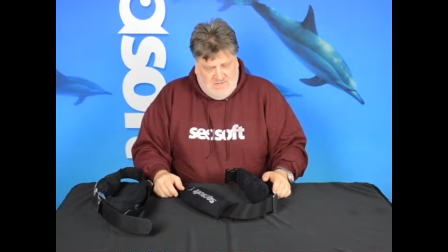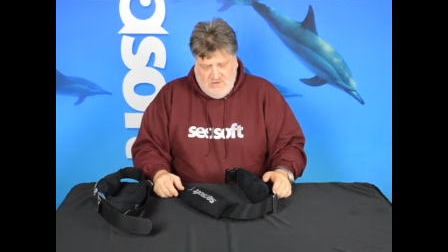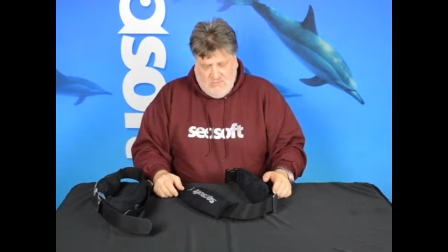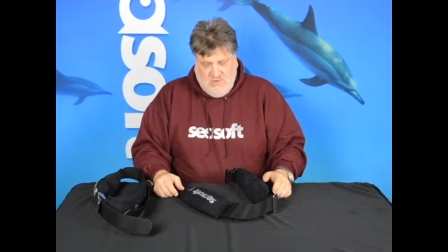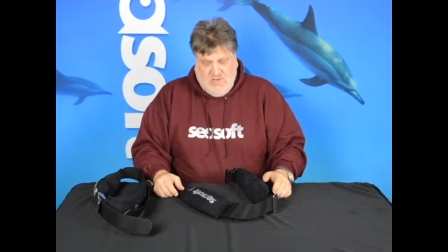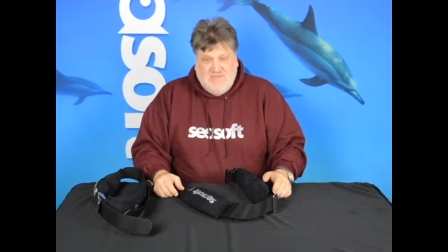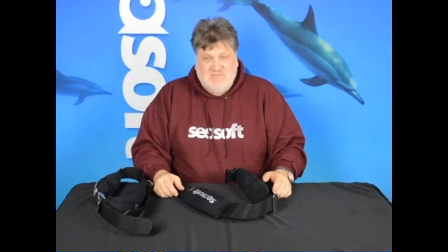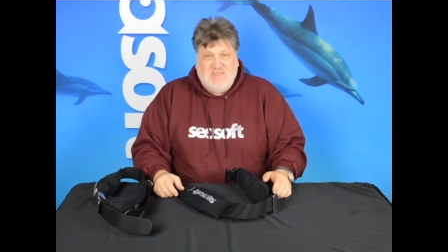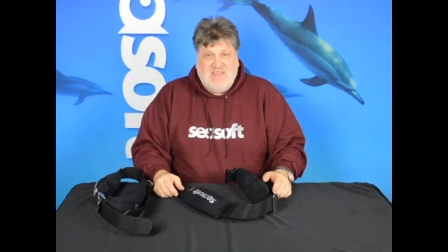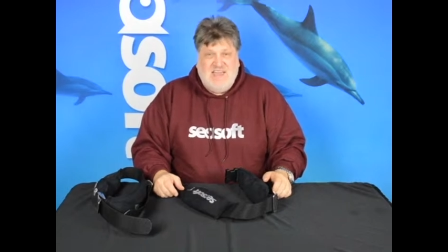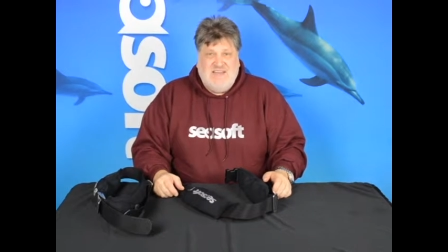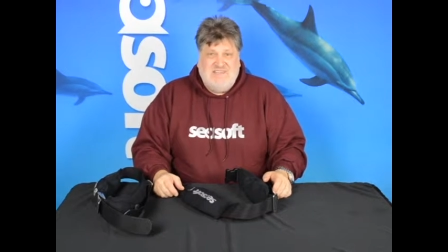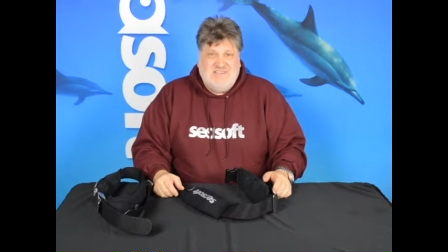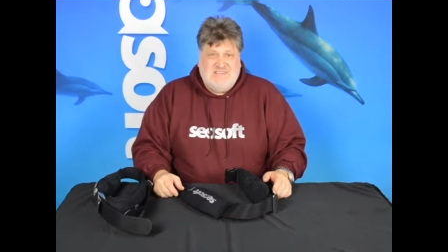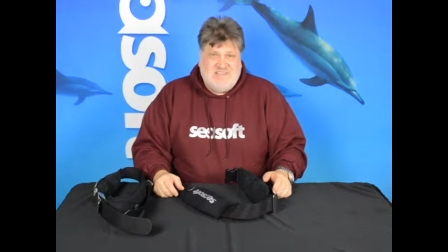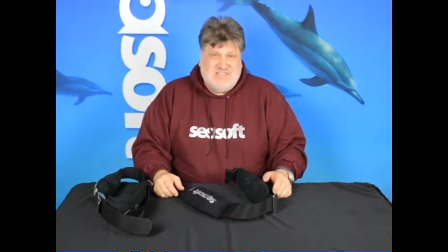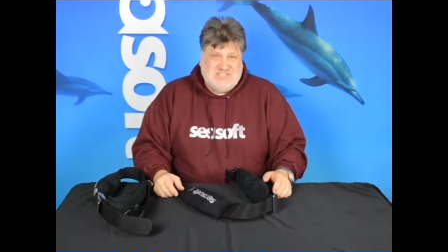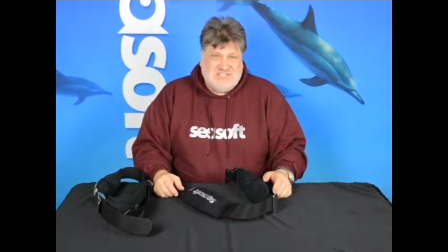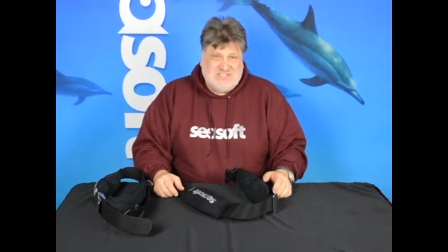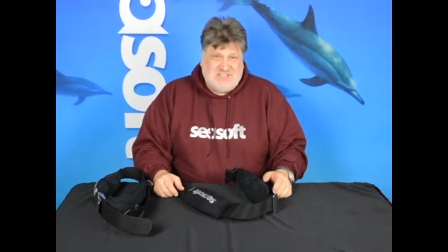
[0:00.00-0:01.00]
We even have a
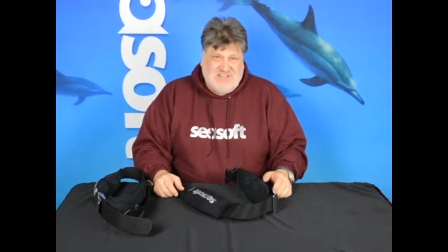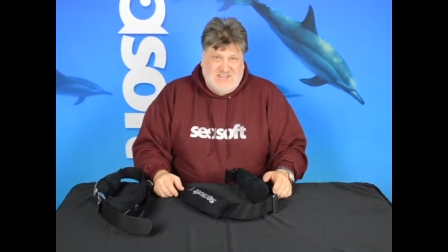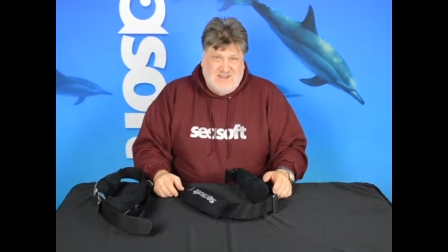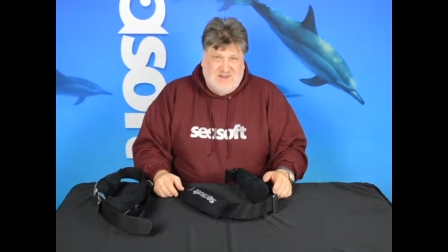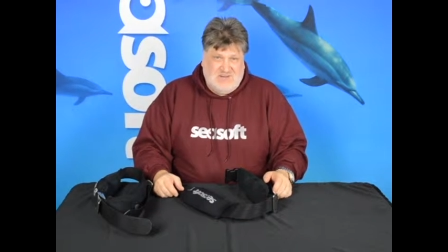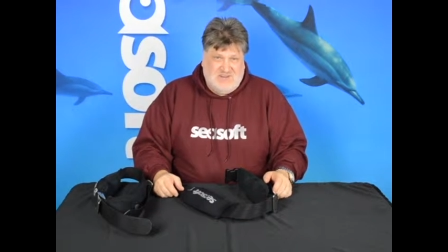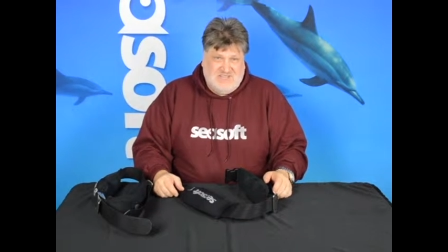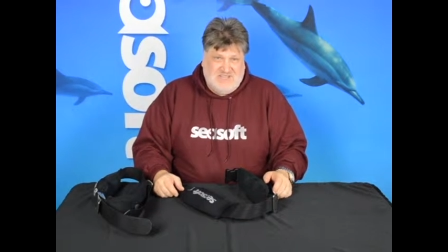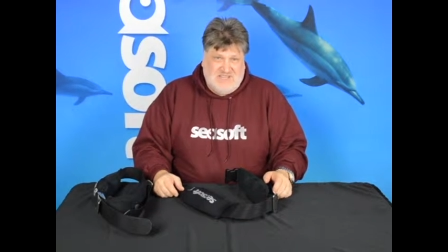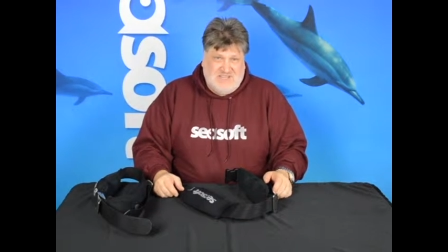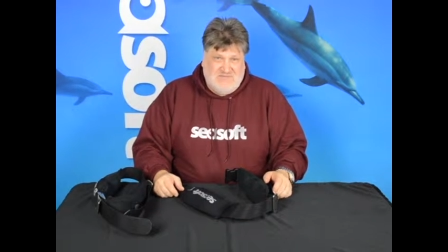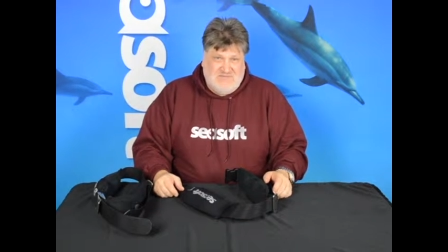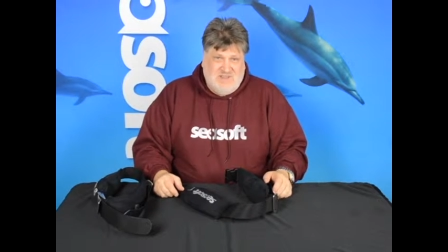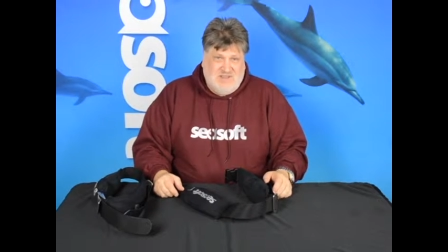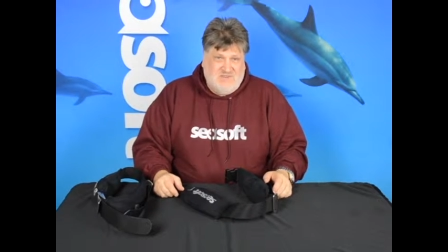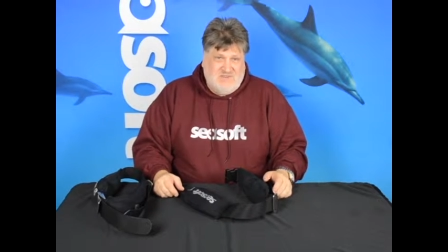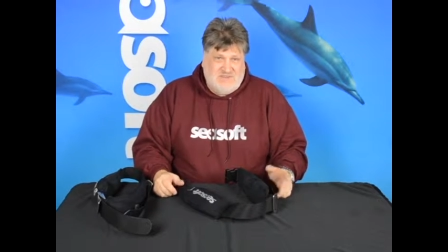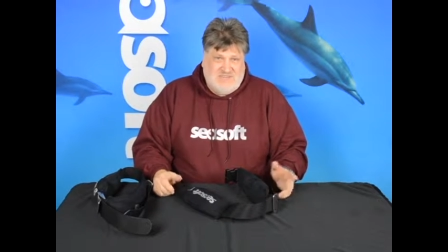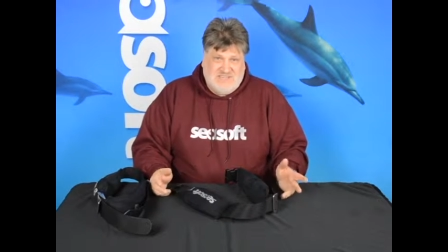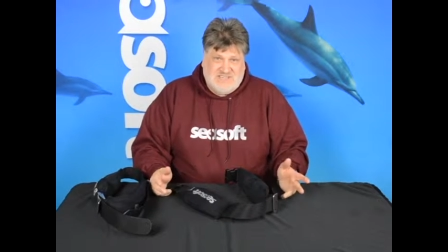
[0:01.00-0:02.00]
ditching guarantee. If you
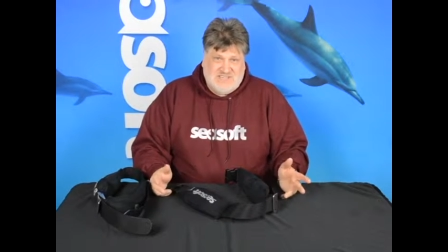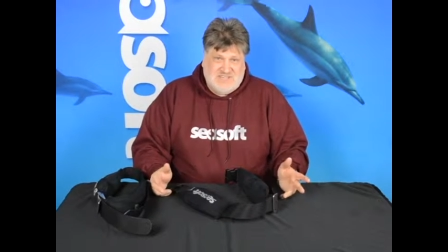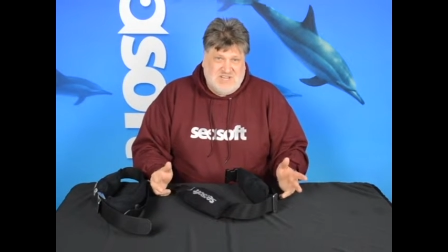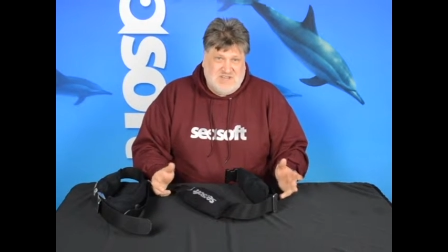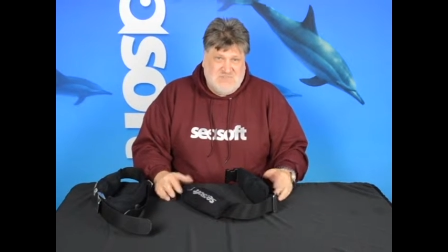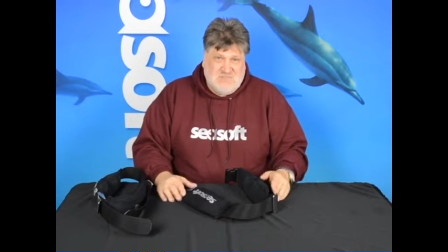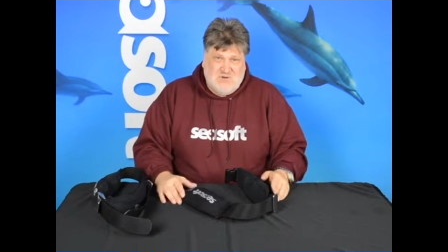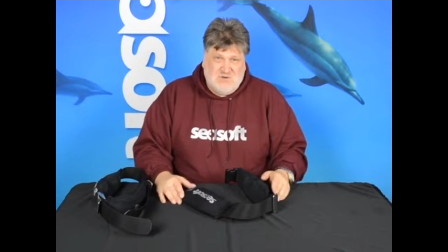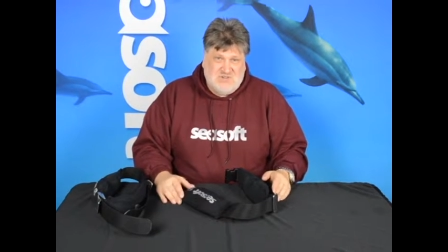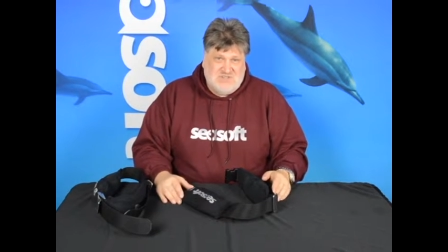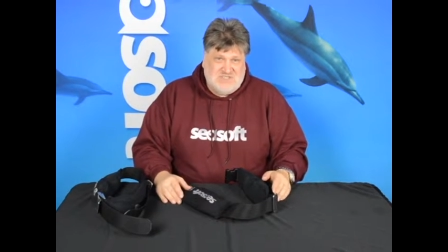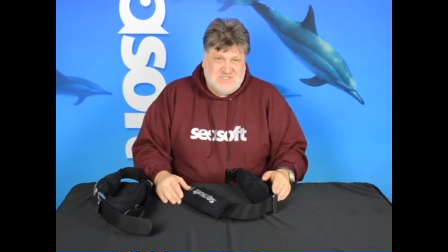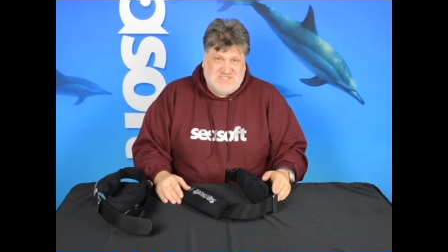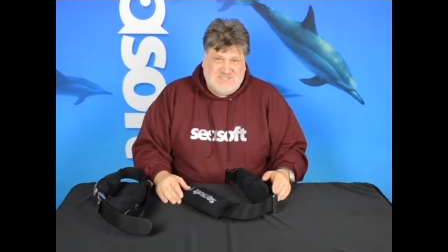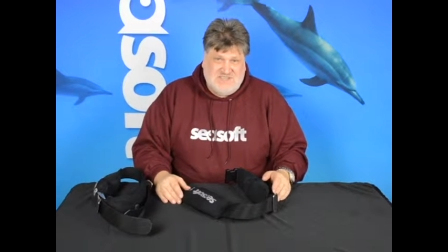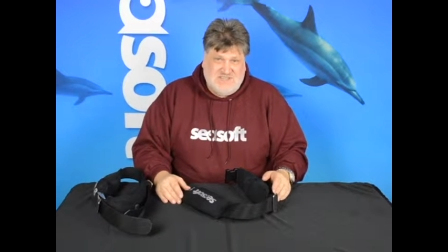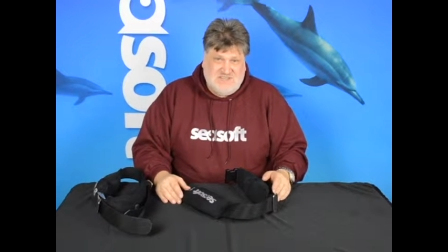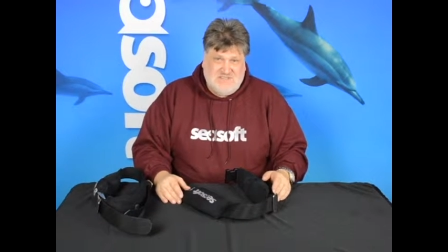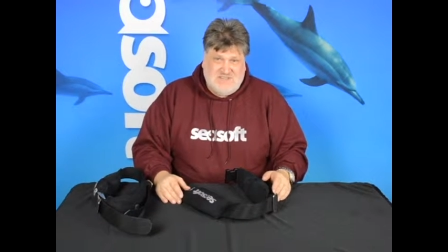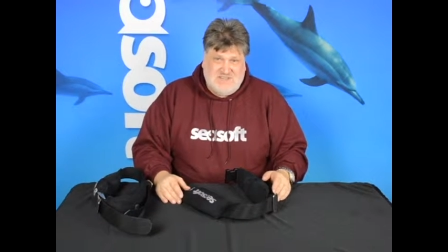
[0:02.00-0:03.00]
ever ditch an
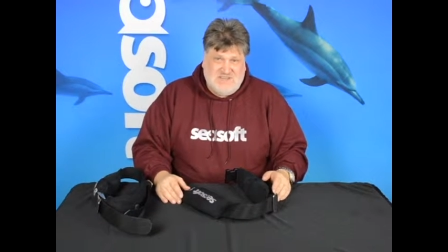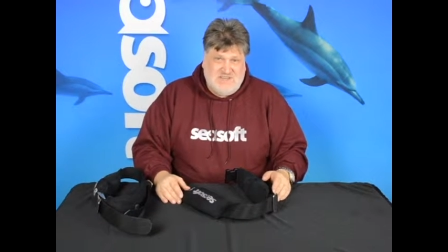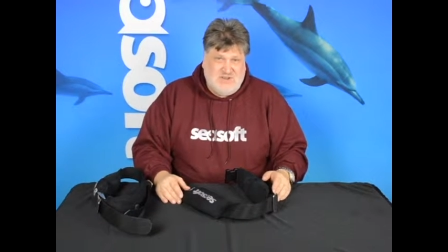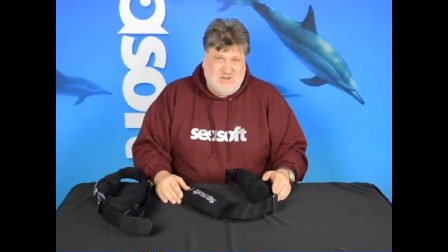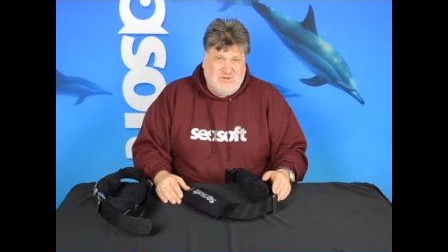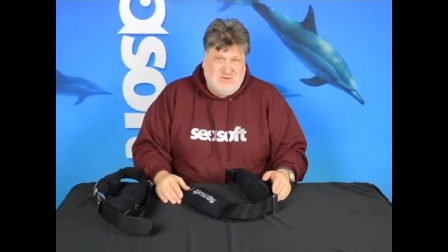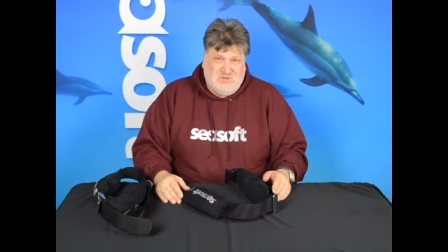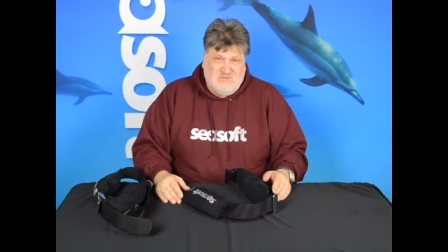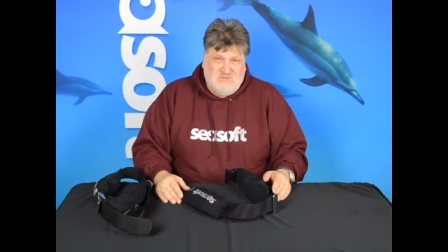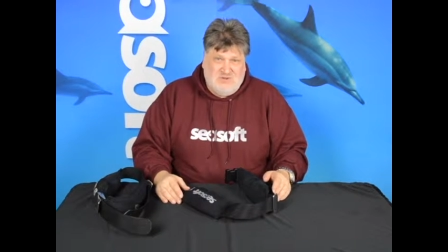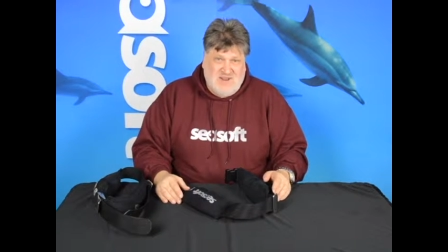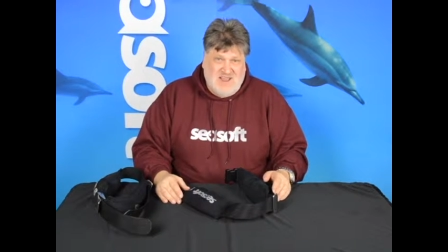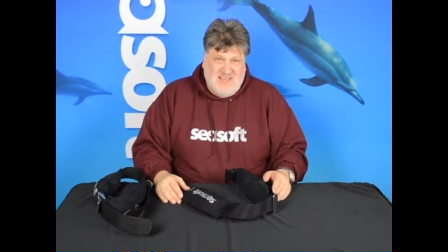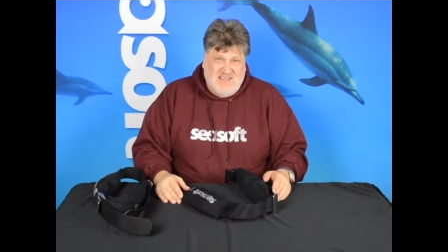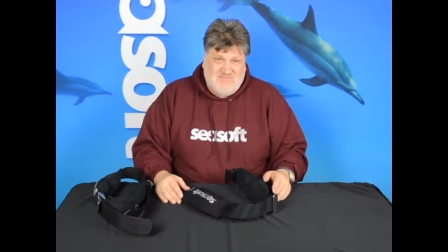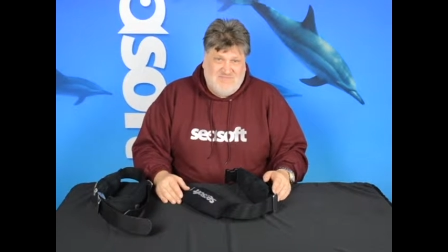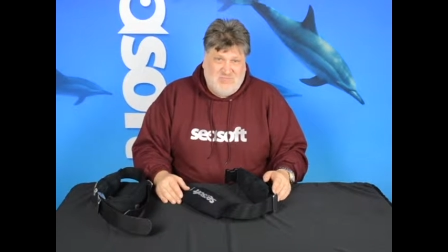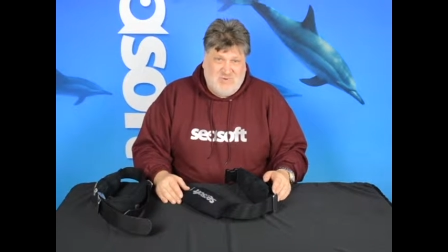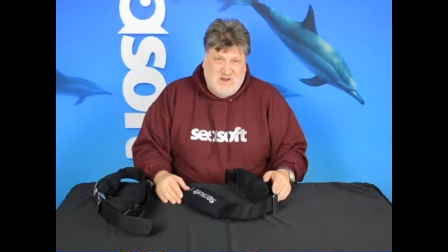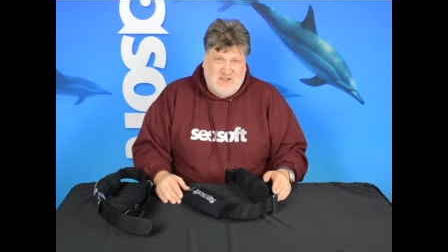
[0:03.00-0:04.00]
emergency, you get a new one for
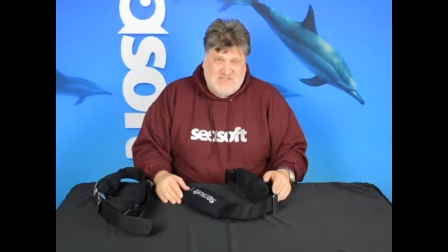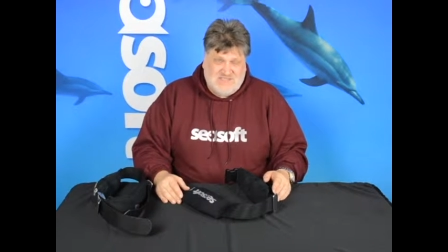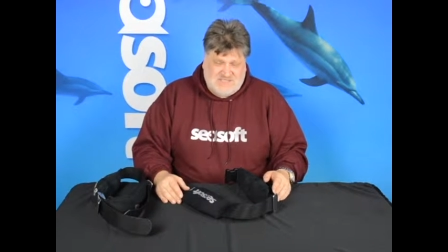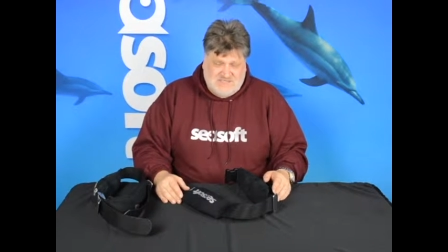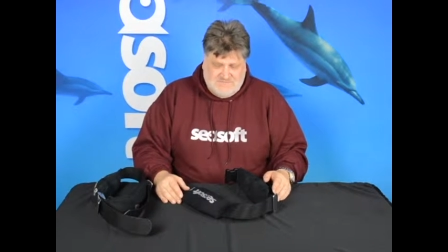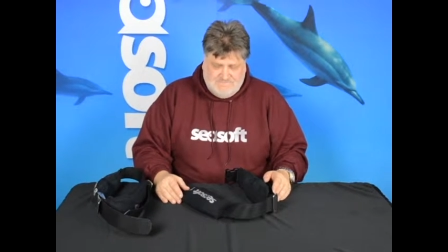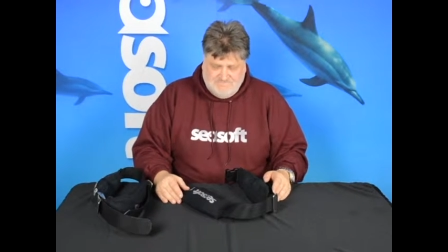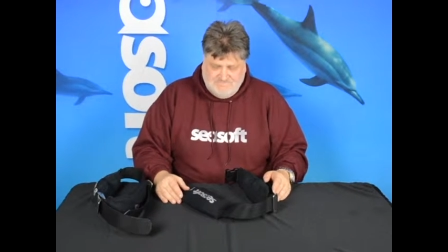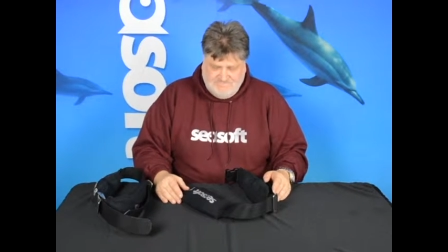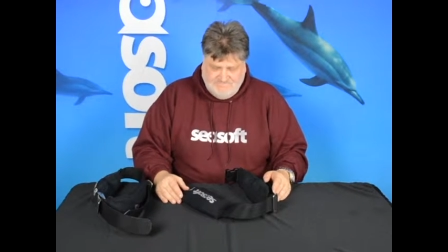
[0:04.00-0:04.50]
half price.